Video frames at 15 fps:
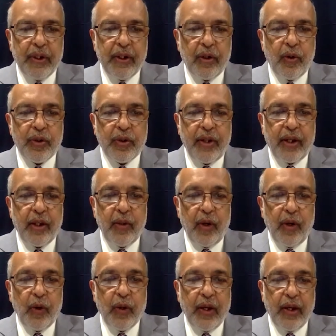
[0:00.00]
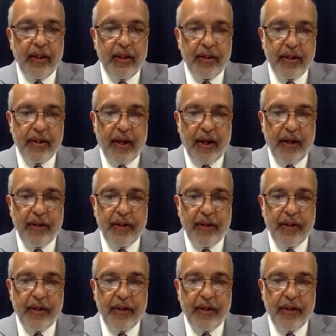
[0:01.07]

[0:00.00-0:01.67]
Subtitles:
It looks like you are looking in the sky.